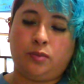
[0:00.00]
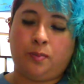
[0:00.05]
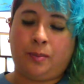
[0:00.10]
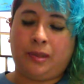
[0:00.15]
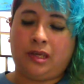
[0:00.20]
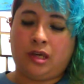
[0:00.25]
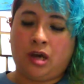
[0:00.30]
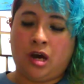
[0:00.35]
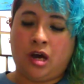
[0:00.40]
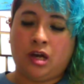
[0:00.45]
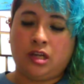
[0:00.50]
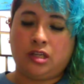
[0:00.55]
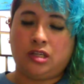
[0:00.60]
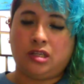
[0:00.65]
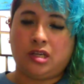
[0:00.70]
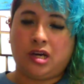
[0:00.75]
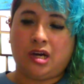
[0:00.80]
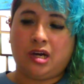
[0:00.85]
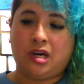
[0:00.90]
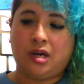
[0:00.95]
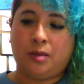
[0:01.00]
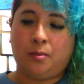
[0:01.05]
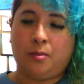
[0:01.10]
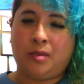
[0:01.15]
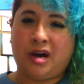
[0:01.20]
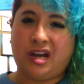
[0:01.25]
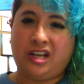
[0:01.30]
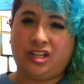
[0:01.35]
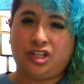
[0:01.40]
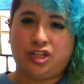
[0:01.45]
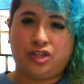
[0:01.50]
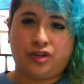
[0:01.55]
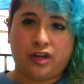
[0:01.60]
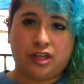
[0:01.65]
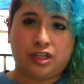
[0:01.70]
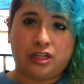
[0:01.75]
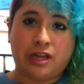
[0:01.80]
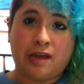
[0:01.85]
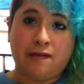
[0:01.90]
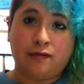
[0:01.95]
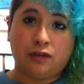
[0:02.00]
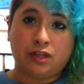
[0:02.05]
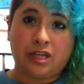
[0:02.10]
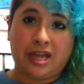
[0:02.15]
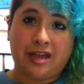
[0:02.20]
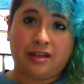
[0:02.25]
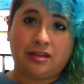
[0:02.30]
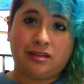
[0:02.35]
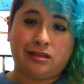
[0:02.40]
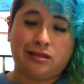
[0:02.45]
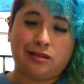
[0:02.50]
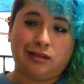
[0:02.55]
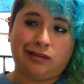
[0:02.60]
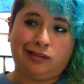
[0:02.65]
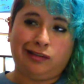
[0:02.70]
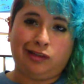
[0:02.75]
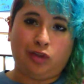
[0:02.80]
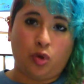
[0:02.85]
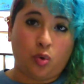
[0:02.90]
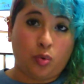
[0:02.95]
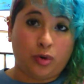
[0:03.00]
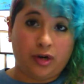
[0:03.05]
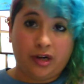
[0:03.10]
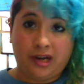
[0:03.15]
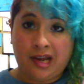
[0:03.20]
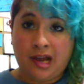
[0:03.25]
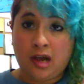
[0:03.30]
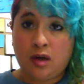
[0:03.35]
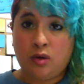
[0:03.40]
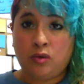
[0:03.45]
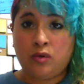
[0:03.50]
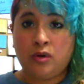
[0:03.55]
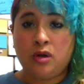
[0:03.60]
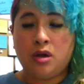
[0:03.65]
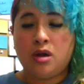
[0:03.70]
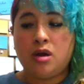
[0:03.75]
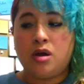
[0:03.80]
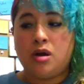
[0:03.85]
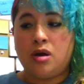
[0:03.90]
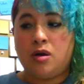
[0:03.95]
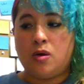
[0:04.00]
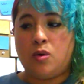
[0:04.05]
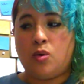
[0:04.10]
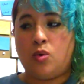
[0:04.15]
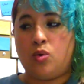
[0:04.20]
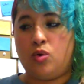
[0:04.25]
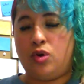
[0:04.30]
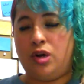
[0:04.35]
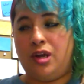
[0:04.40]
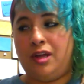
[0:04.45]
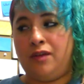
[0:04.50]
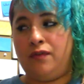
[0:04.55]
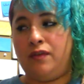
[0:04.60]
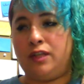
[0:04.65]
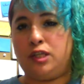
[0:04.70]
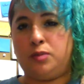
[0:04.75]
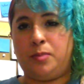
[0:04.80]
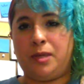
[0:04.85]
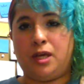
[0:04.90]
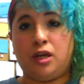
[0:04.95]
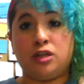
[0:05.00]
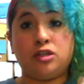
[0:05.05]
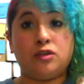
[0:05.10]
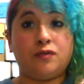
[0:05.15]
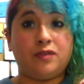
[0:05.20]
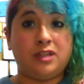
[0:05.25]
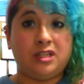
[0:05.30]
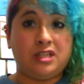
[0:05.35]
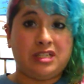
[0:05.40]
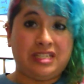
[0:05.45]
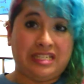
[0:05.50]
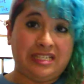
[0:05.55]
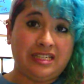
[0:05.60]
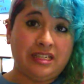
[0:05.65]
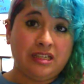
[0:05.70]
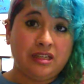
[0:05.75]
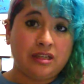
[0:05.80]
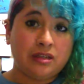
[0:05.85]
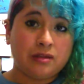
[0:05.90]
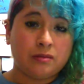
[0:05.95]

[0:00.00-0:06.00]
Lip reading: because my stress levels has lowered down, or if it's because of the tea,